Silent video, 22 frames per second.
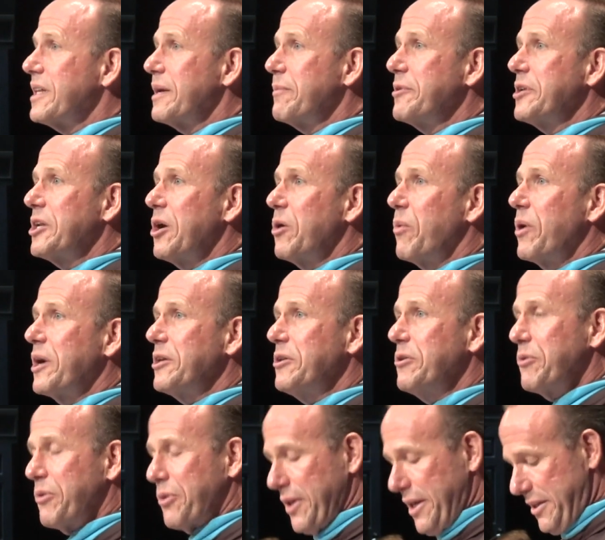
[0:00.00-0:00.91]
let me know what
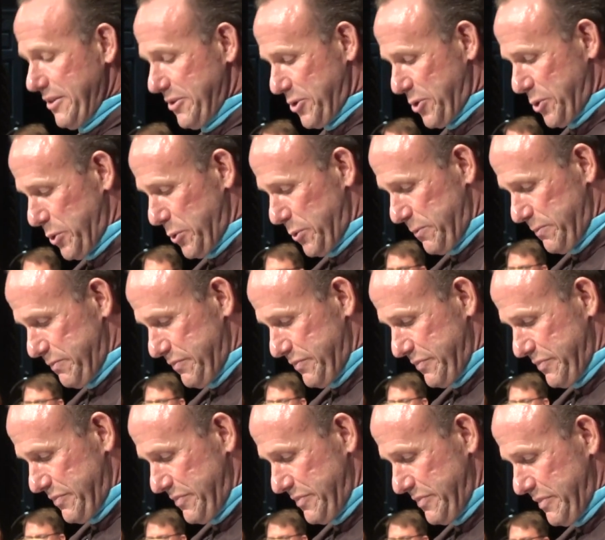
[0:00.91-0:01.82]
you think is cool.
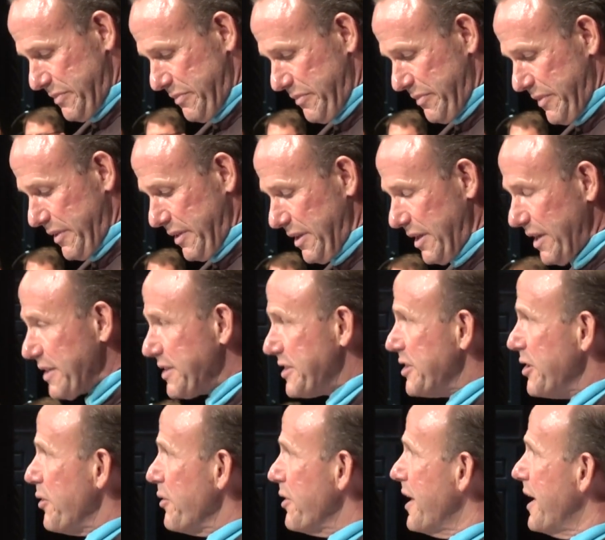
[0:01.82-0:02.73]

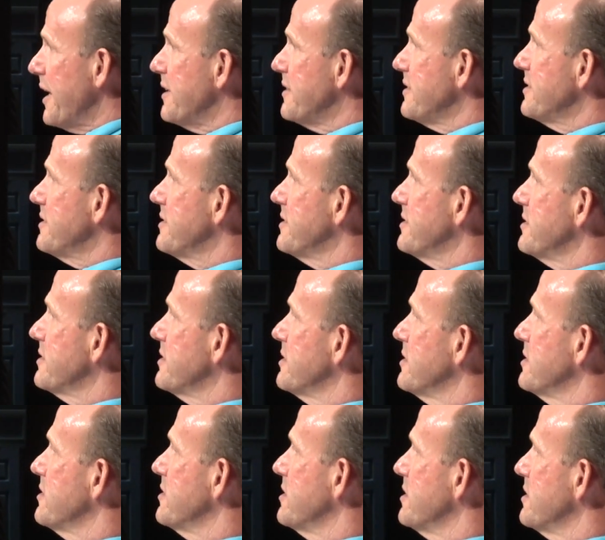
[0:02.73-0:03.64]
Until then,
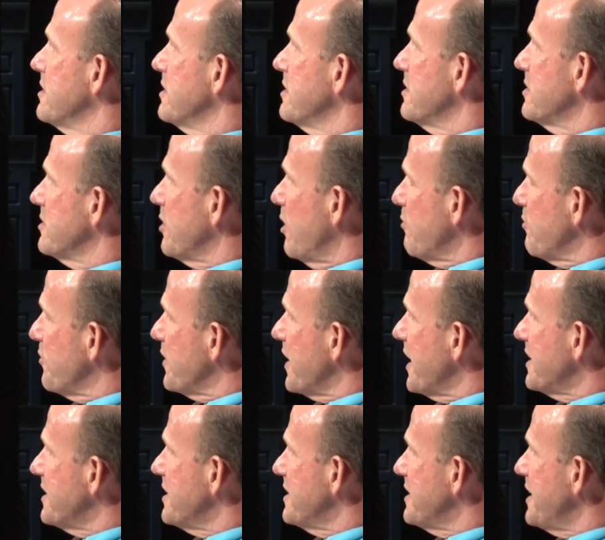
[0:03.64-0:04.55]
don't
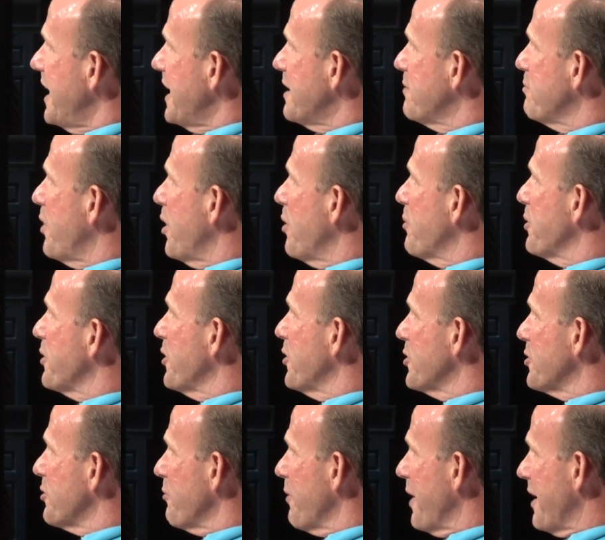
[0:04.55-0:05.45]
forget to take a moment and
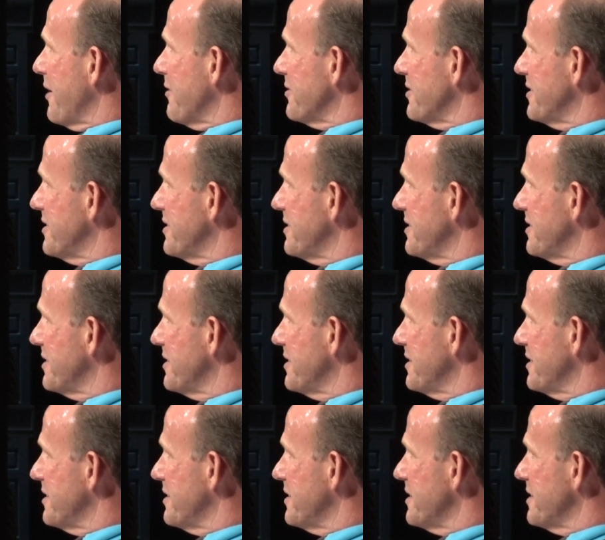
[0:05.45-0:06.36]
look around
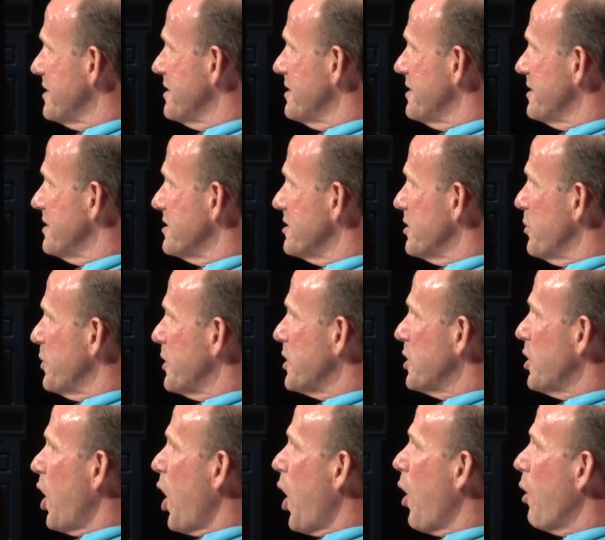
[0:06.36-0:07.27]
so we
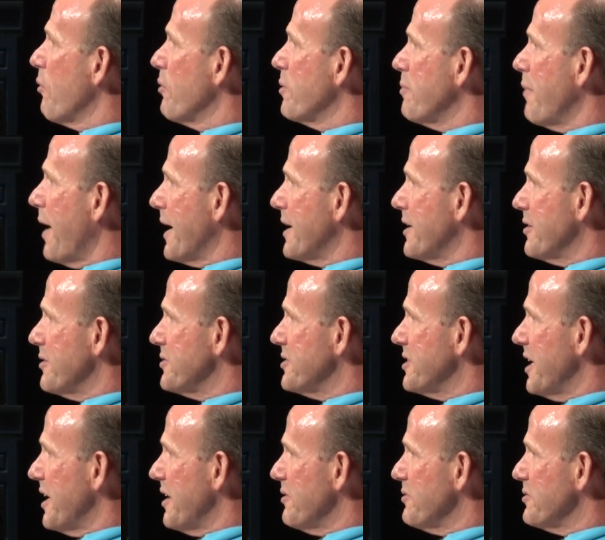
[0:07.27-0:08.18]
can all remind
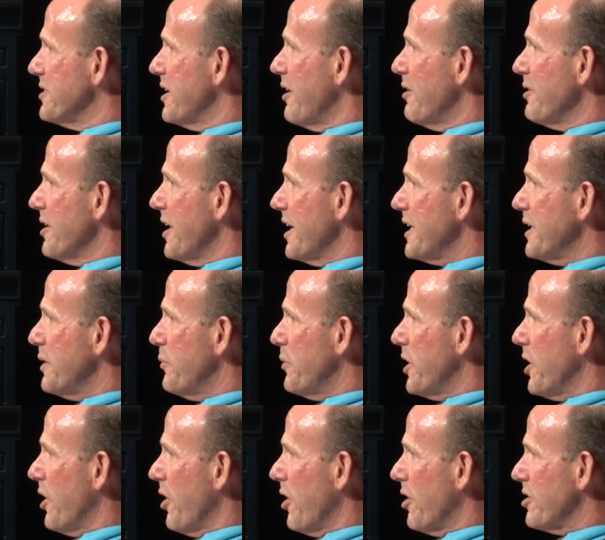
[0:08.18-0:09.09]
ourselves how lucky
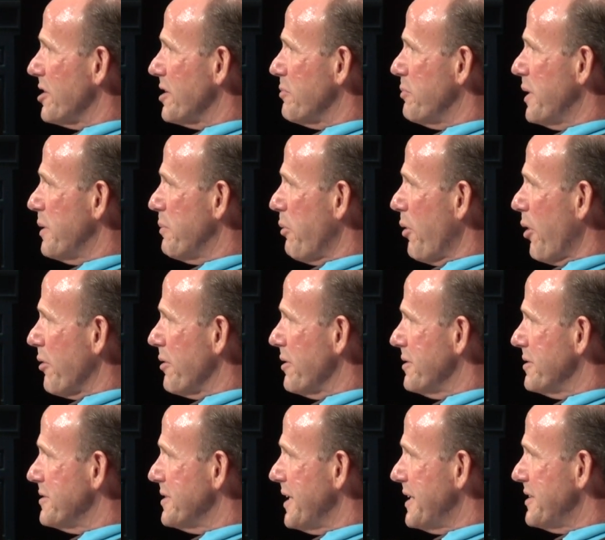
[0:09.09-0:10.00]
we are to be a part of
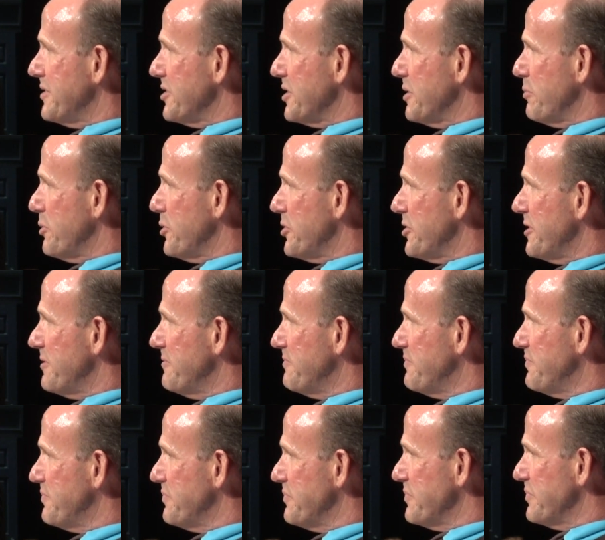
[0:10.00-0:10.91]
the Saints community.
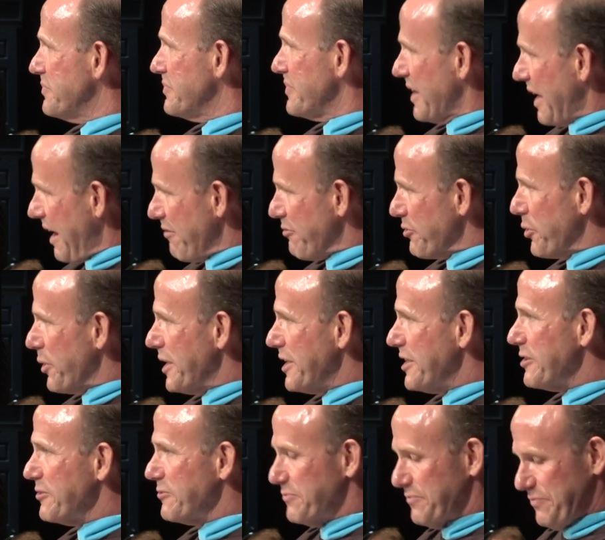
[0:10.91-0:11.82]
Have a great
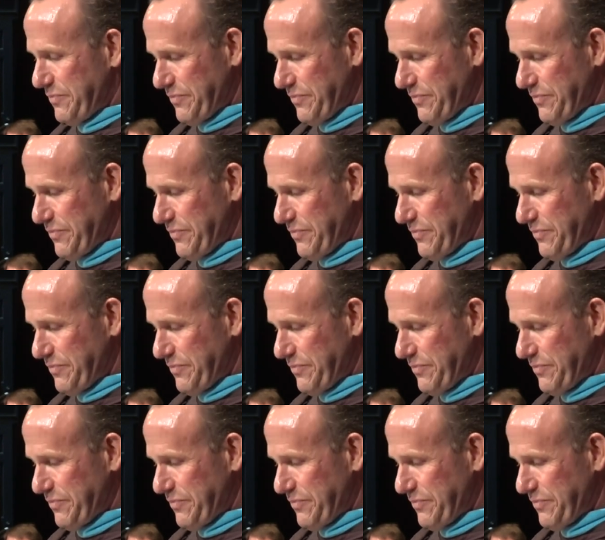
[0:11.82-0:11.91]
year.